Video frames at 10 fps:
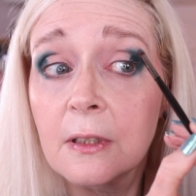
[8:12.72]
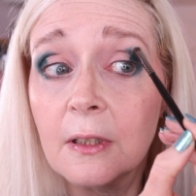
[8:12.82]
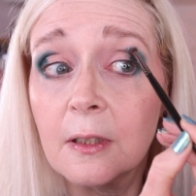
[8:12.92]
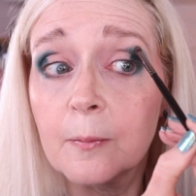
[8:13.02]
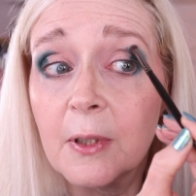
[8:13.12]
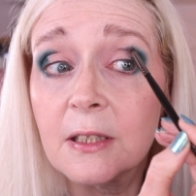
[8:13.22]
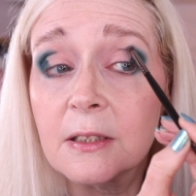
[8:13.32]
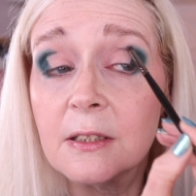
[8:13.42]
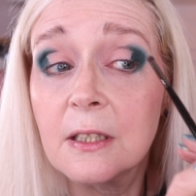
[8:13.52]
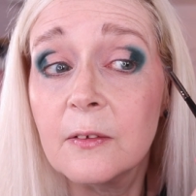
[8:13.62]
the
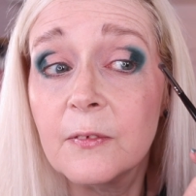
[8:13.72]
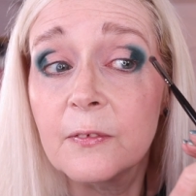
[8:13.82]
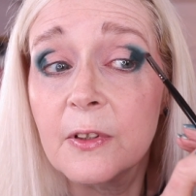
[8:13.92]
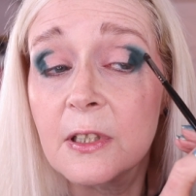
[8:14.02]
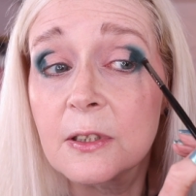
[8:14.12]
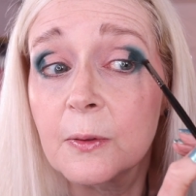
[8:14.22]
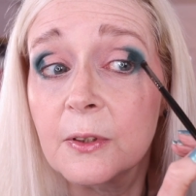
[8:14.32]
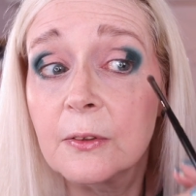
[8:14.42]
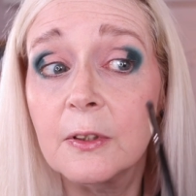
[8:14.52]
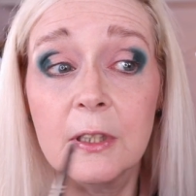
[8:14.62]
opacity of the first
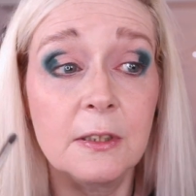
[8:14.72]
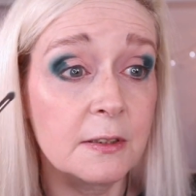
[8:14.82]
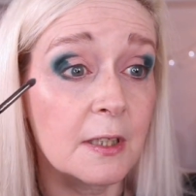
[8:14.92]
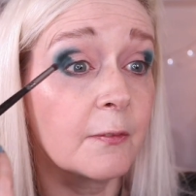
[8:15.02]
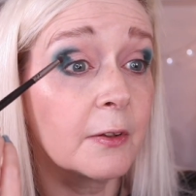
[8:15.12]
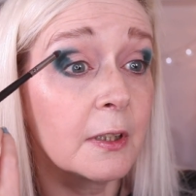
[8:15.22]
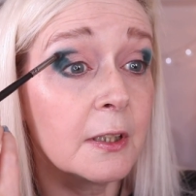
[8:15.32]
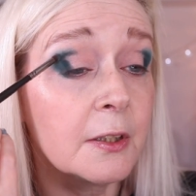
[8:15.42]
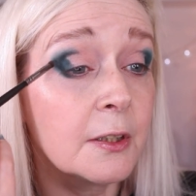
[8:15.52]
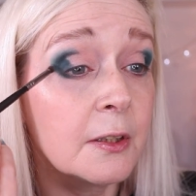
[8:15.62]
one, or I
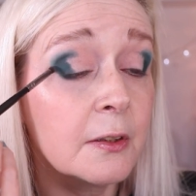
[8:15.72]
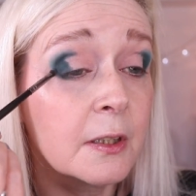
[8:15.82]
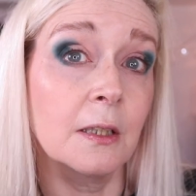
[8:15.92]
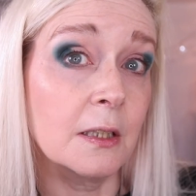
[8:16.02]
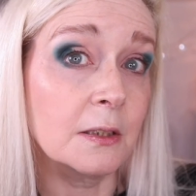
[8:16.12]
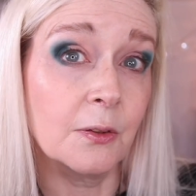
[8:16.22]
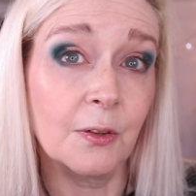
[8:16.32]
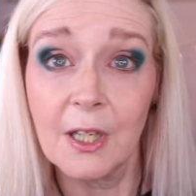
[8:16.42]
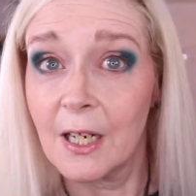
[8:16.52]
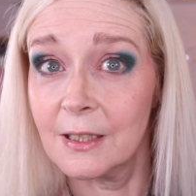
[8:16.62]
definitely do, and that's
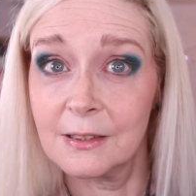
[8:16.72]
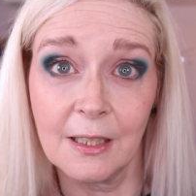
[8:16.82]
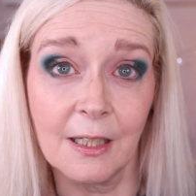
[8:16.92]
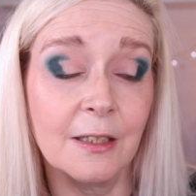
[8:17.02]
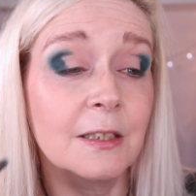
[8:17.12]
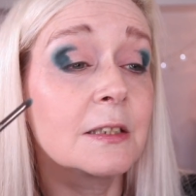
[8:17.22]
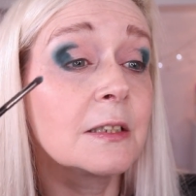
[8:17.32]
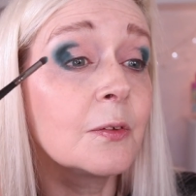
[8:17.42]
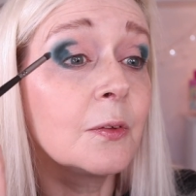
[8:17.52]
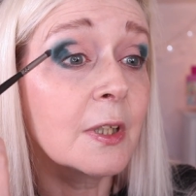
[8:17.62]
not the case here. It's
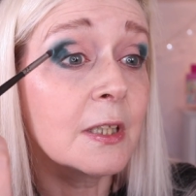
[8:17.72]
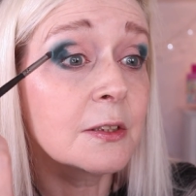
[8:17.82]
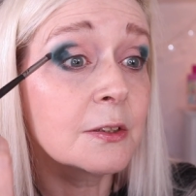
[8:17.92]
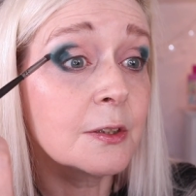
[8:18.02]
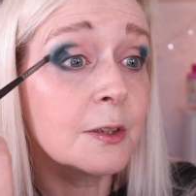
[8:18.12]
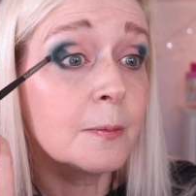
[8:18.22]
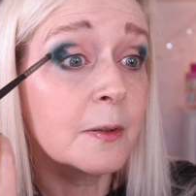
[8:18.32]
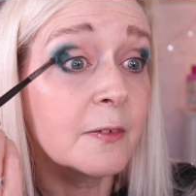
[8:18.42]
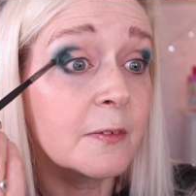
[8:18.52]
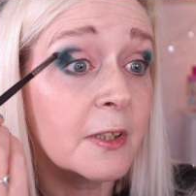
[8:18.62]
still looking
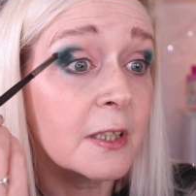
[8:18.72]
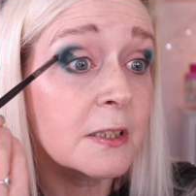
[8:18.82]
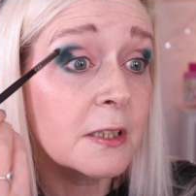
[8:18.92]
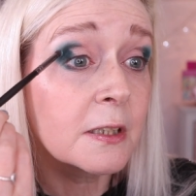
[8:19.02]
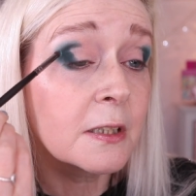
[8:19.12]
super vivid.